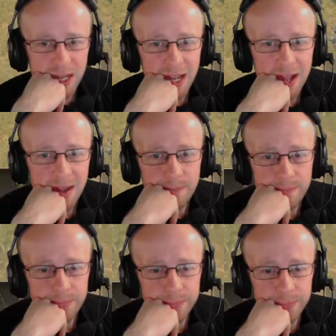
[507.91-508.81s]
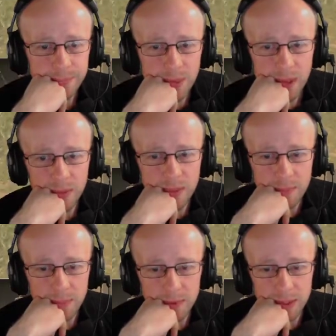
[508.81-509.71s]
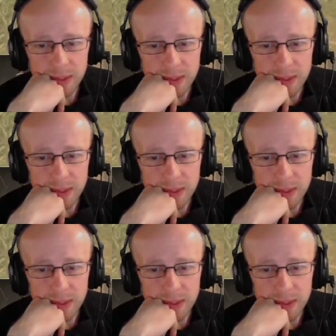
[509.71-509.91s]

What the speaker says: on that point.